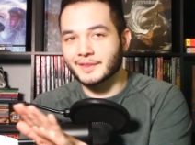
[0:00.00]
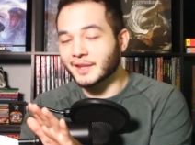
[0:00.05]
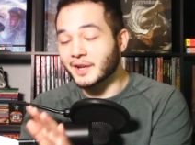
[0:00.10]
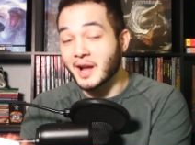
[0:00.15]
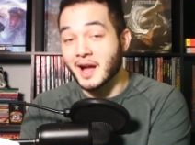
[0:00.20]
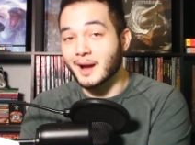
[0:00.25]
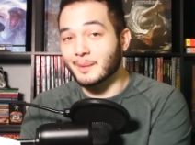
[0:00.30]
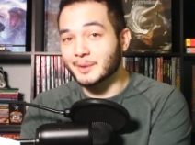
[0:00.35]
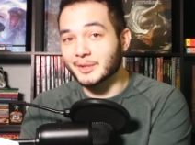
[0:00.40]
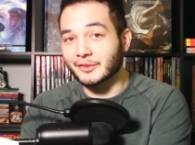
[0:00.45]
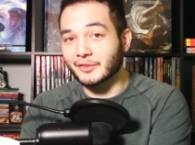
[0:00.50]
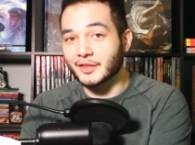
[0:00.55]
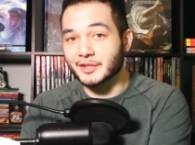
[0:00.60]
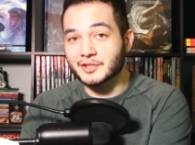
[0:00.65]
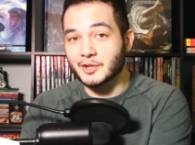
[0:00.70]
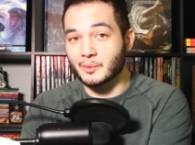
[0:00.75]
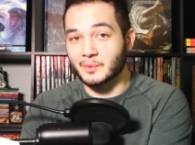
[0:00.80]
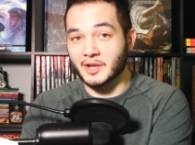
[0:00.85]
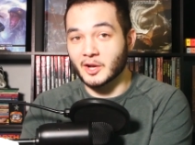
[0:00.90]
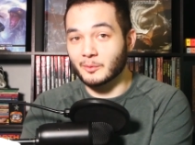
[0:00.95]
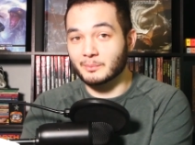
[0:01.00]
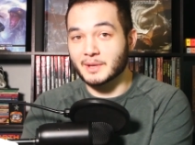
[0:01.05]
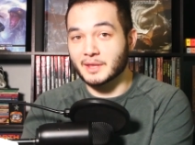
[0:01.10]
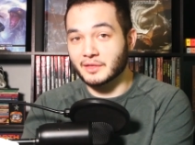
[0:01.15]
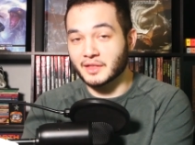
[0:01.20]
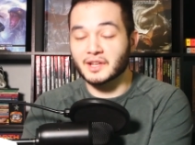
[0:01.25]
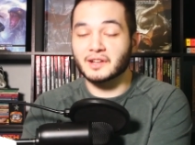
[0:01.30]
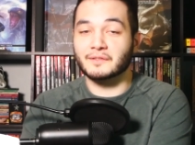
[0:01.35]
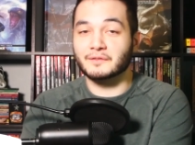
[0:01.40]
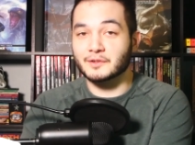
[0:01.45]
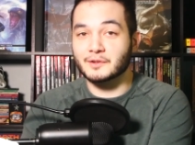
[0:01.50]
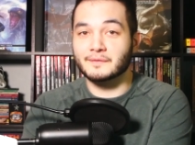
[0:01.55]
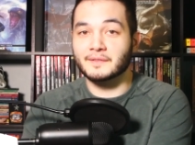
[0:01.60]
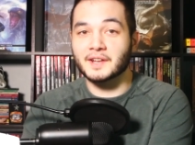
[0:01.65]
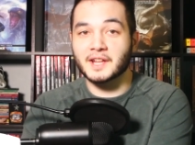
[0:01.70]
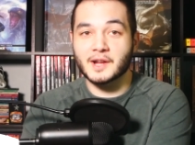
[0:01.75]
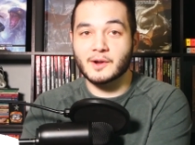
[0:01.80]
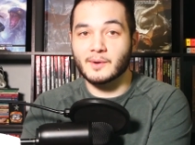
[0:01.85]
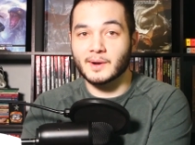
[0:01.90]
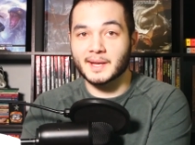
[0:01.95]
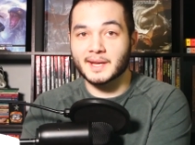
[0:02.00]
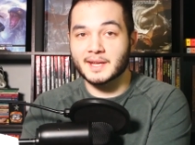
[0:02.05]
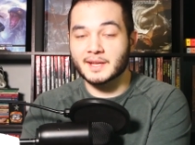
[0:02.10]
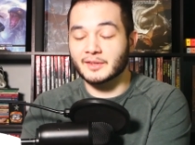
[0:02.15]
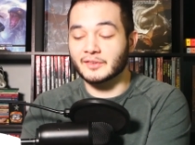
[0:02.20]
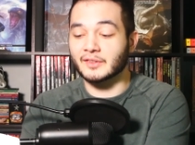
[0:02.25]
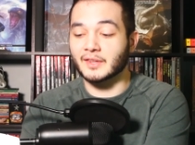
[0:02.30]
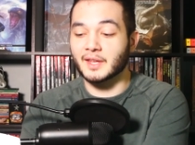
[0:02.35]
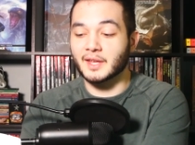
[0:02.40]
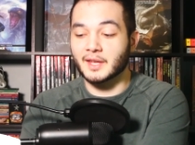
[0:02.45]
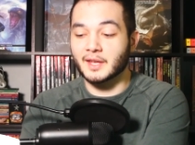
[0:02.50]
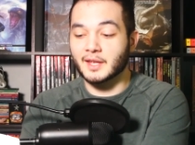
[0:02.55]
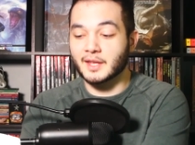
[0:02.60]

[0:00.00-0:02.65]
The comments that don't help me think of new video ideas,